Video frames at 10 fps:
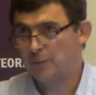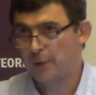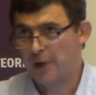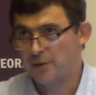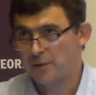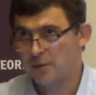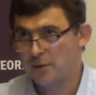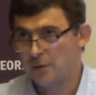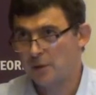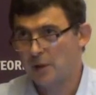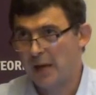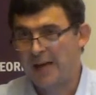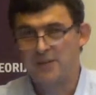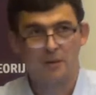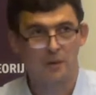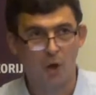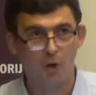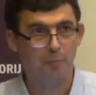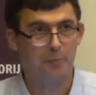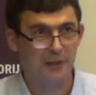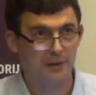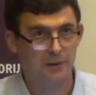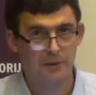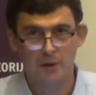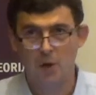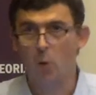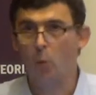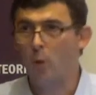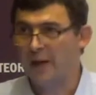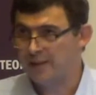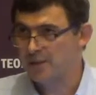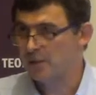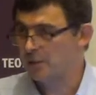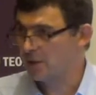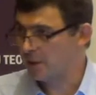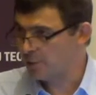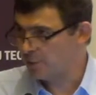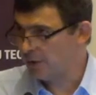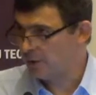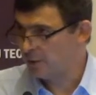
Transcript: France has long been a white country,